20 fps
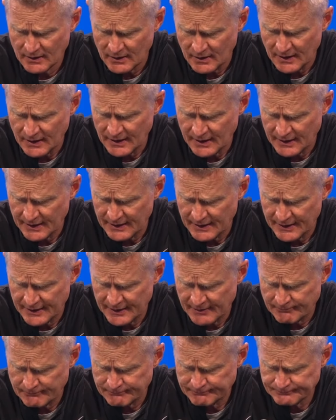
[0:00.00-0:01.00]
And
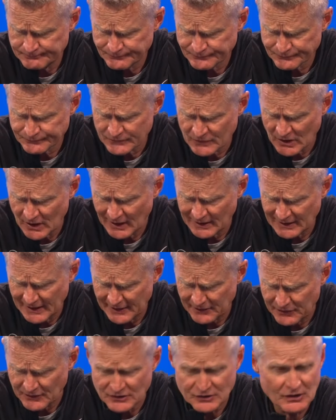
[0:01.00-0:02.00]
um, you know, I
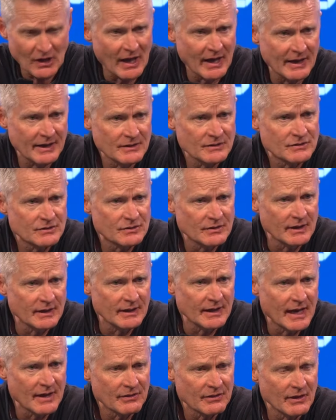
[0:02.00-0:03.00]
like the size
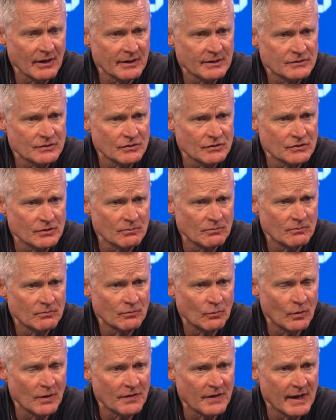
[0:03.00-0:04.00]
and athleticism
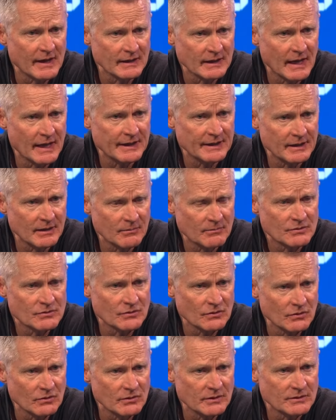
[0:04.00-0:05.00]
with that lineup,
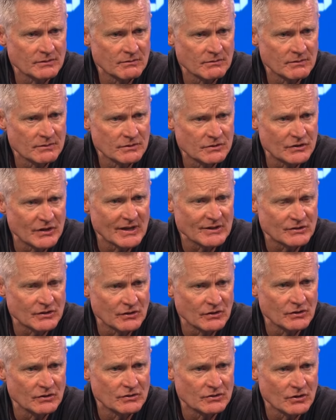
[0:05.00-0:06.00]
so it sets a
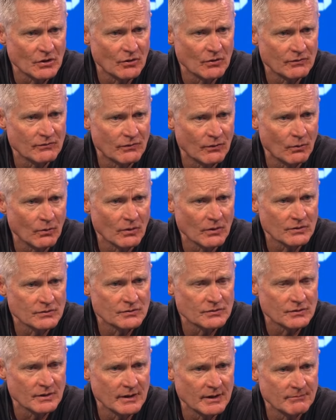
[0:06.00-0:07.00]
good tone for
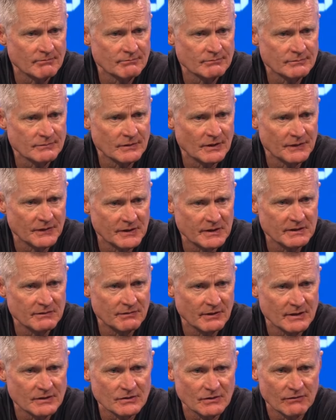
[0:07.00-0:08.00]
us um, on the
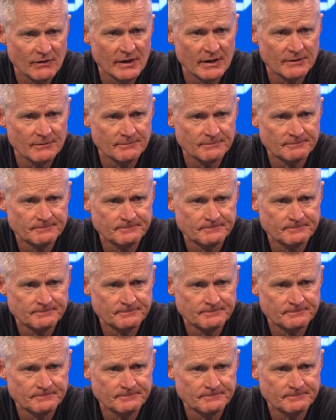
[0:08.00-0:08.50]
defensive end.